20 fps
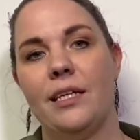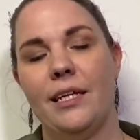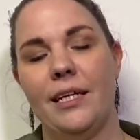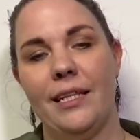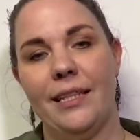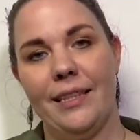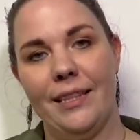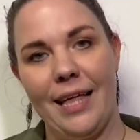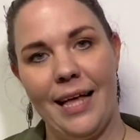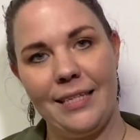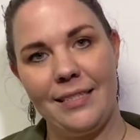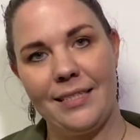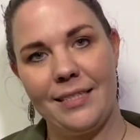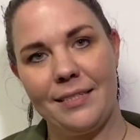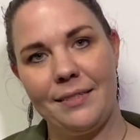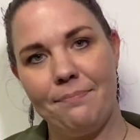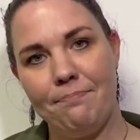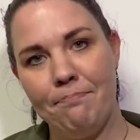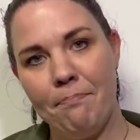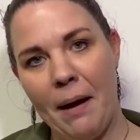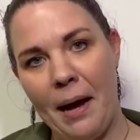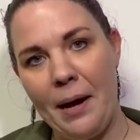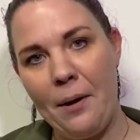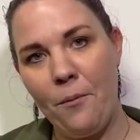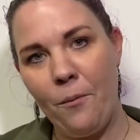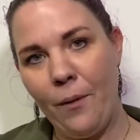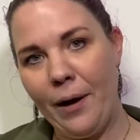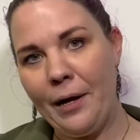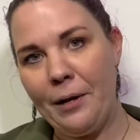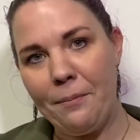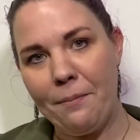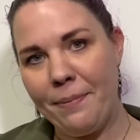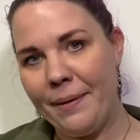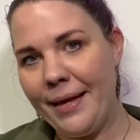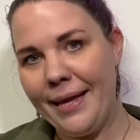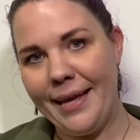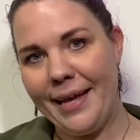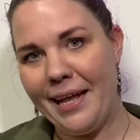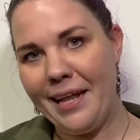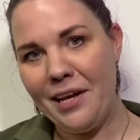that might well
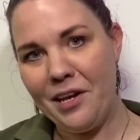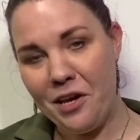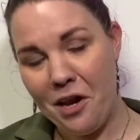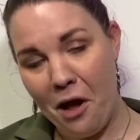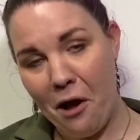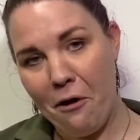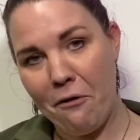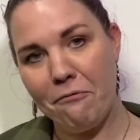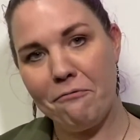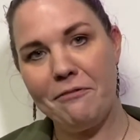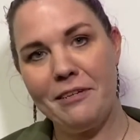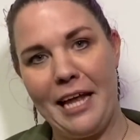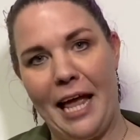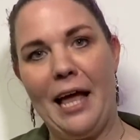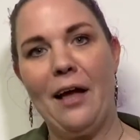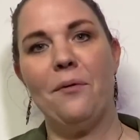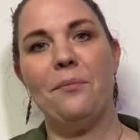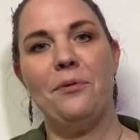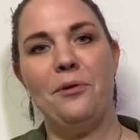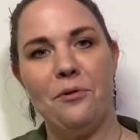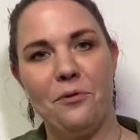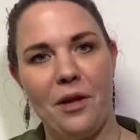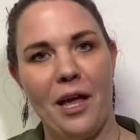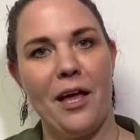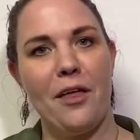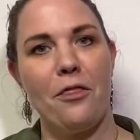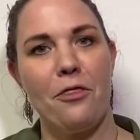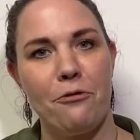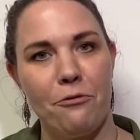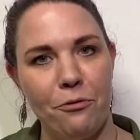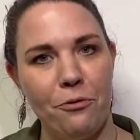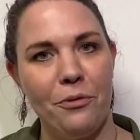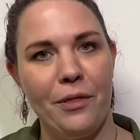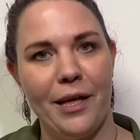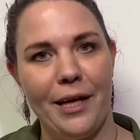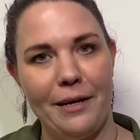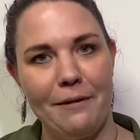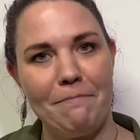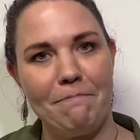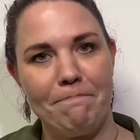be enough to help you get through
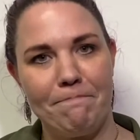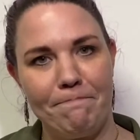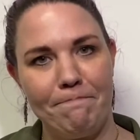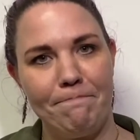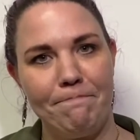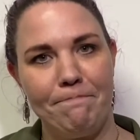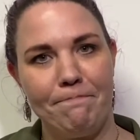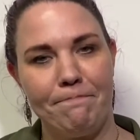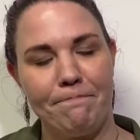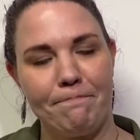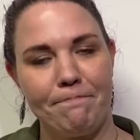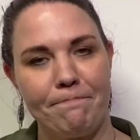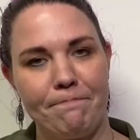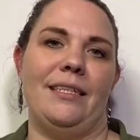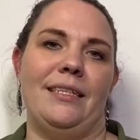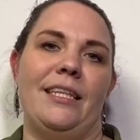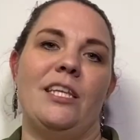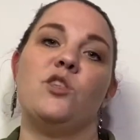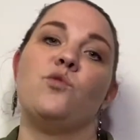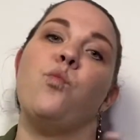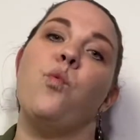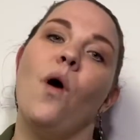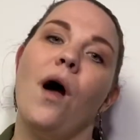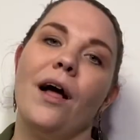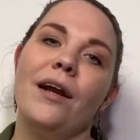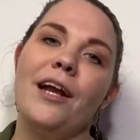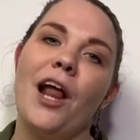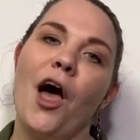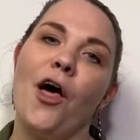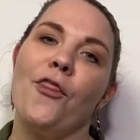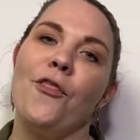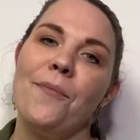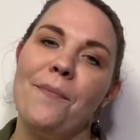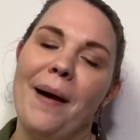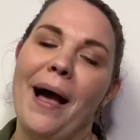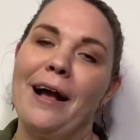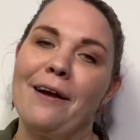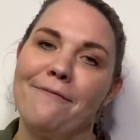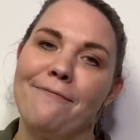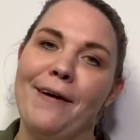there. There's one other
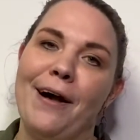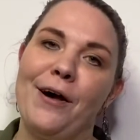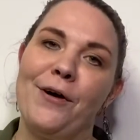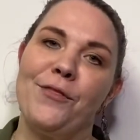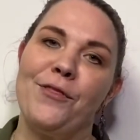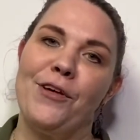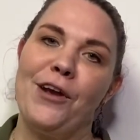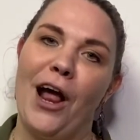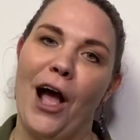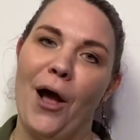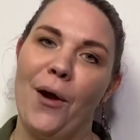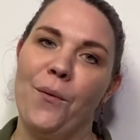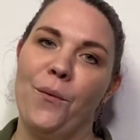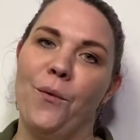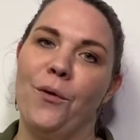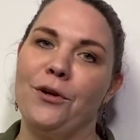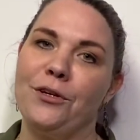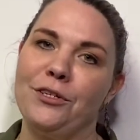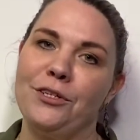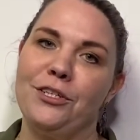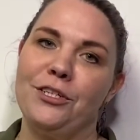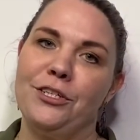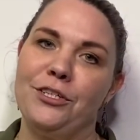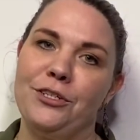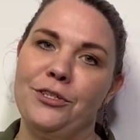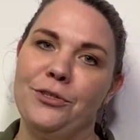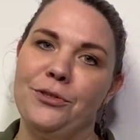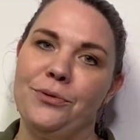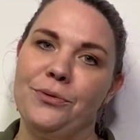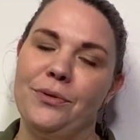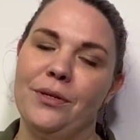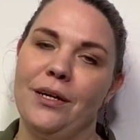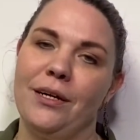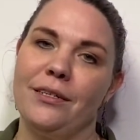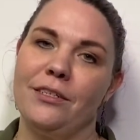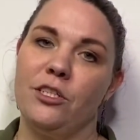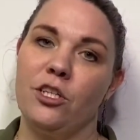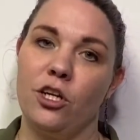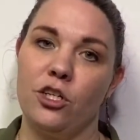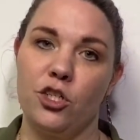back vowel that I want to
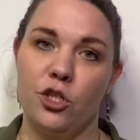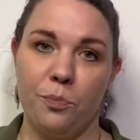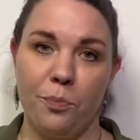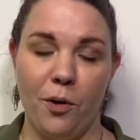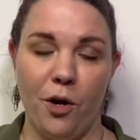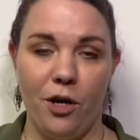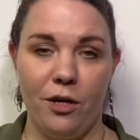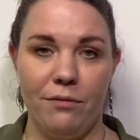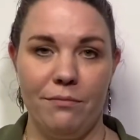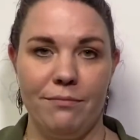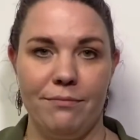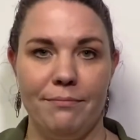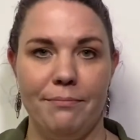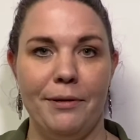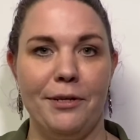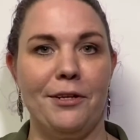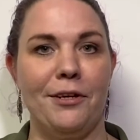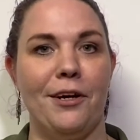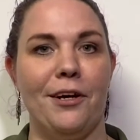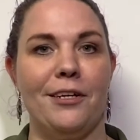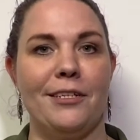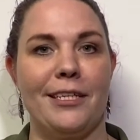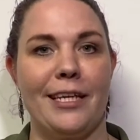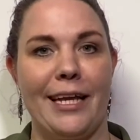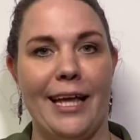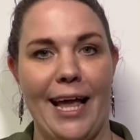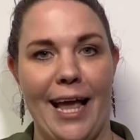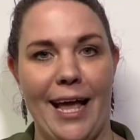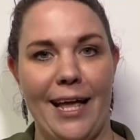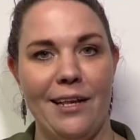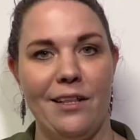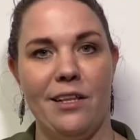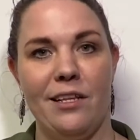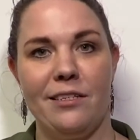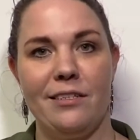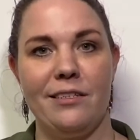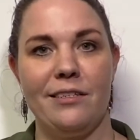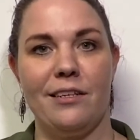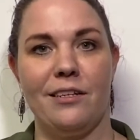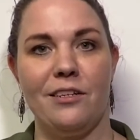touch upon, because again,
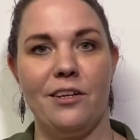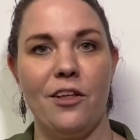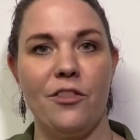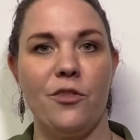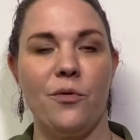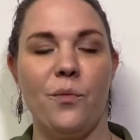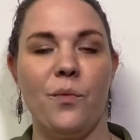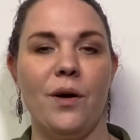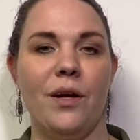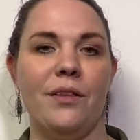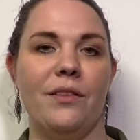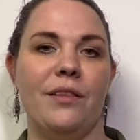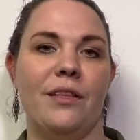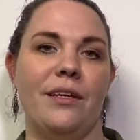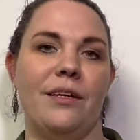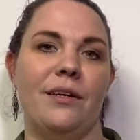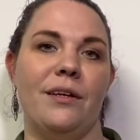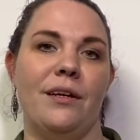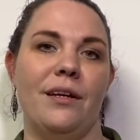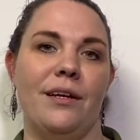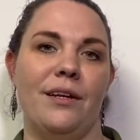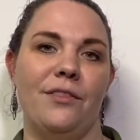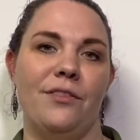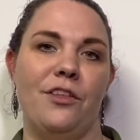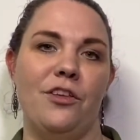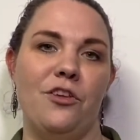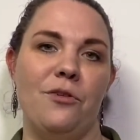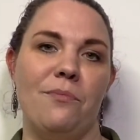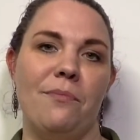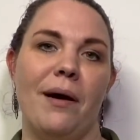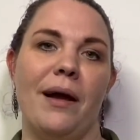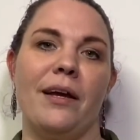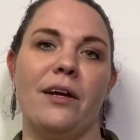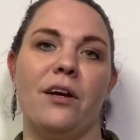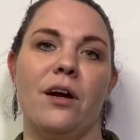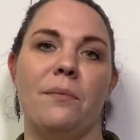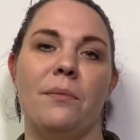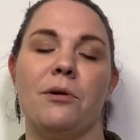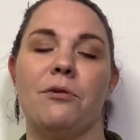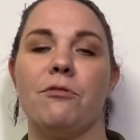this is another one that you might
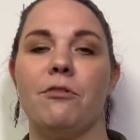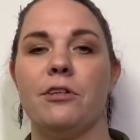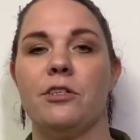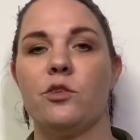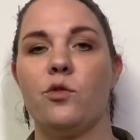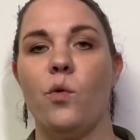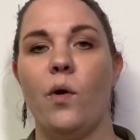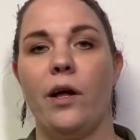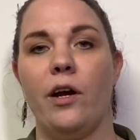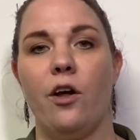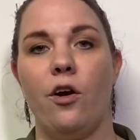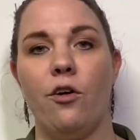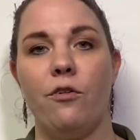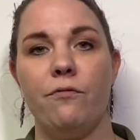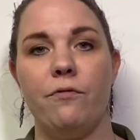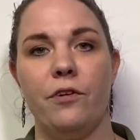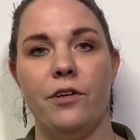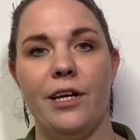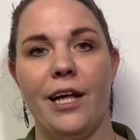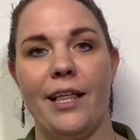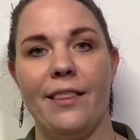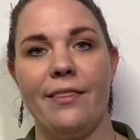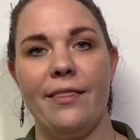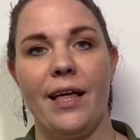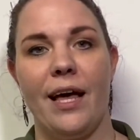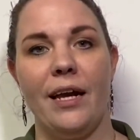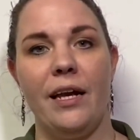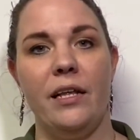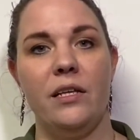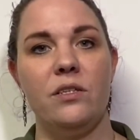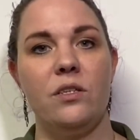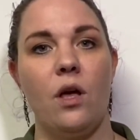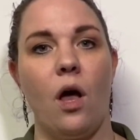come across quite often, and that is